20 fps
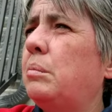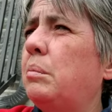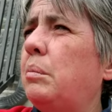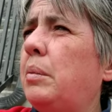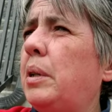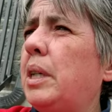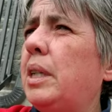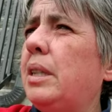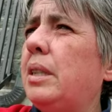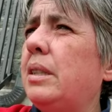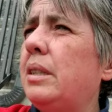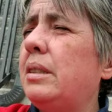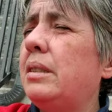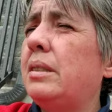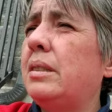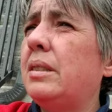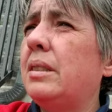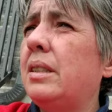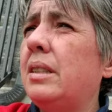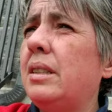but
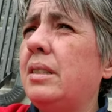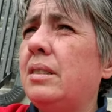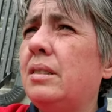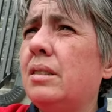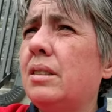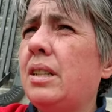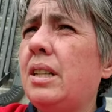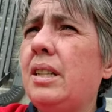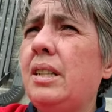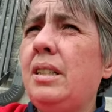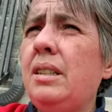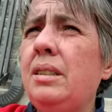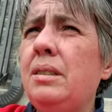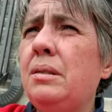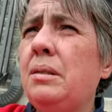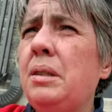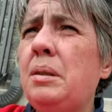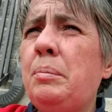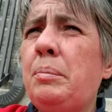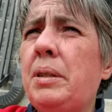it's kind of
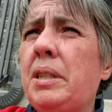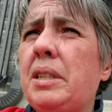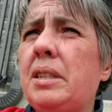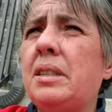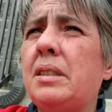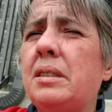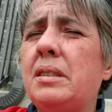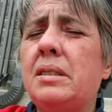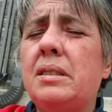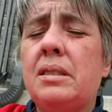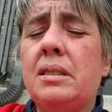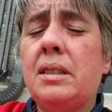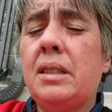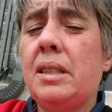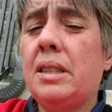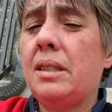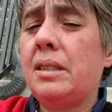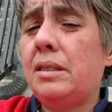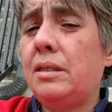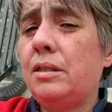creepy
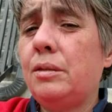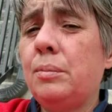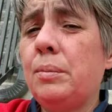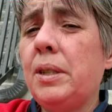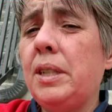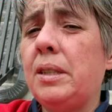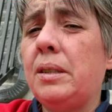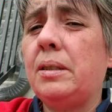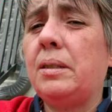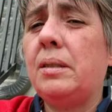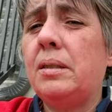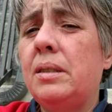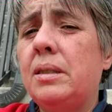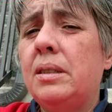and it's real.